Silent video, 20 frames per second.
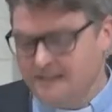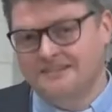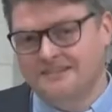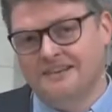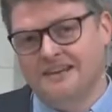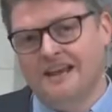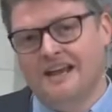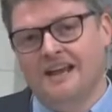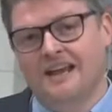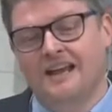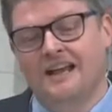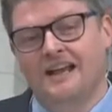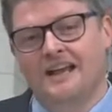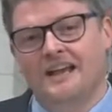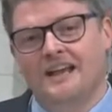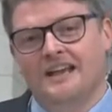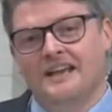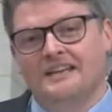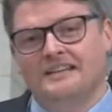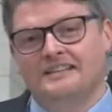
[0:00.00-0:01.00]
And uh,
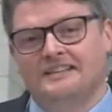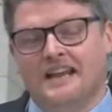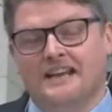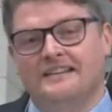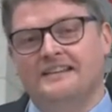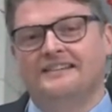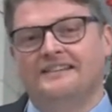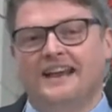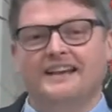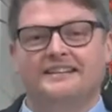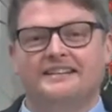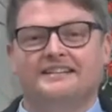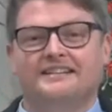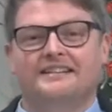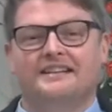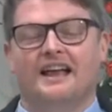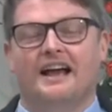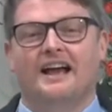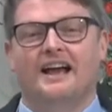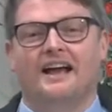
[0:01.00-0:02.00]
Satan takes
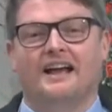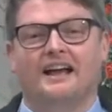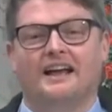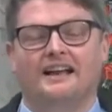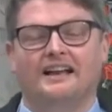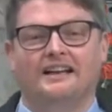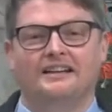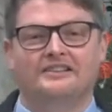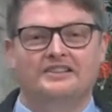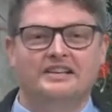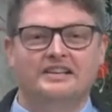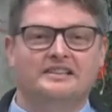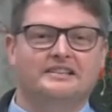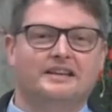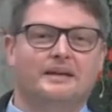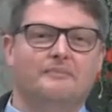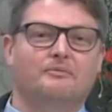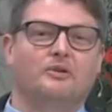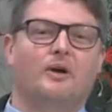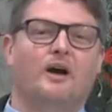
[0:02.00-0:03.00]
uh,
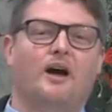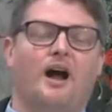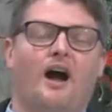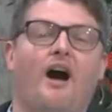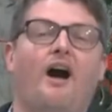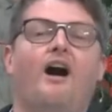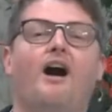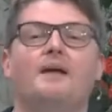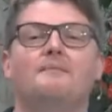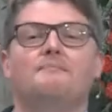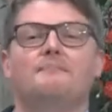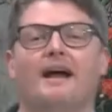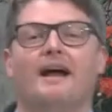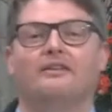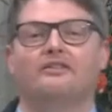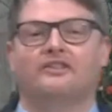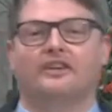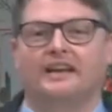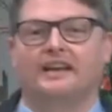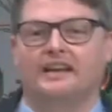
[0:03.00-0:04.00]
Jesus up to a high
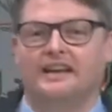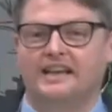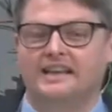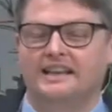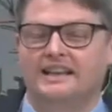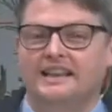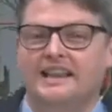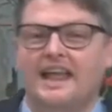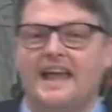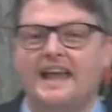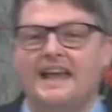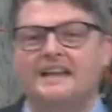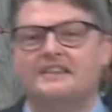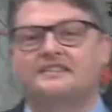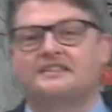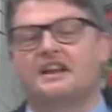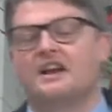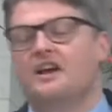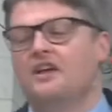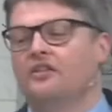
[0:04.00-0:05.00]
mountain and he
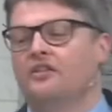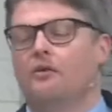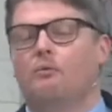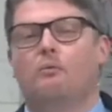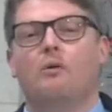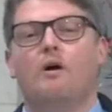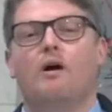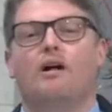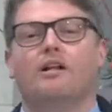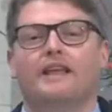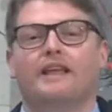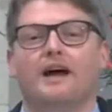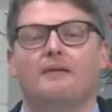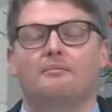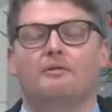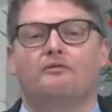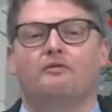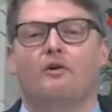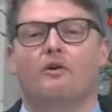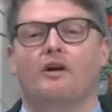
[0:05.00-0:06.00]
lays the world out
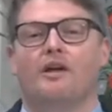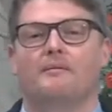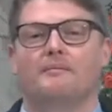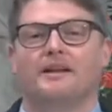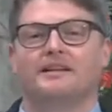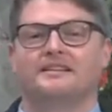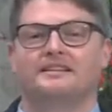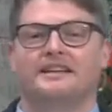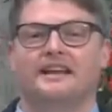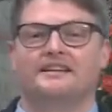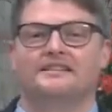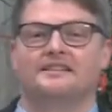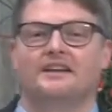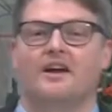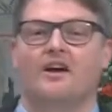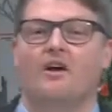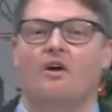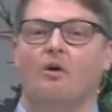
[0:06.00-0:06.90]
before him and says,